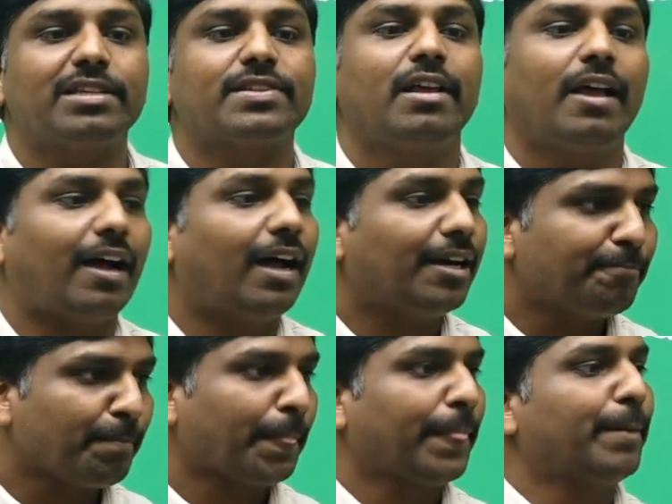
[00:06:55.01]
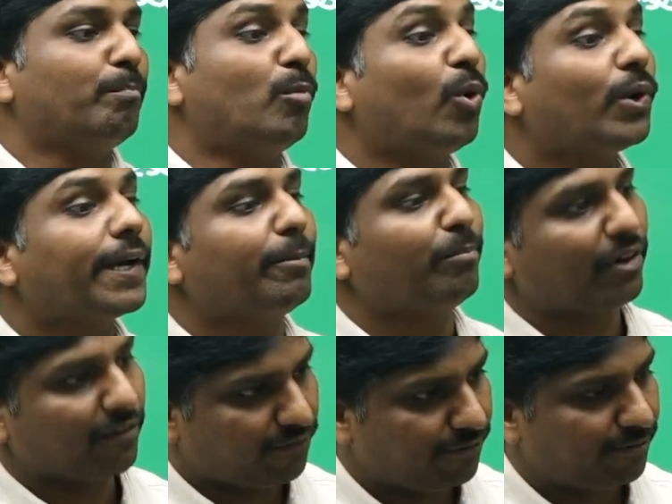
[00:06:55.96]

or more number of